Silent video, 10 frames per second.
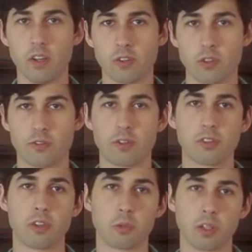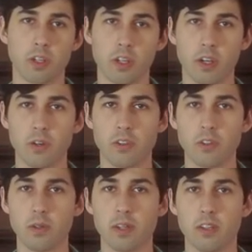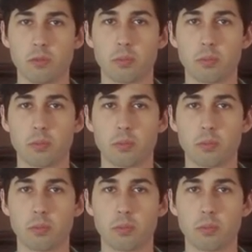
So the first thing we're going to go do is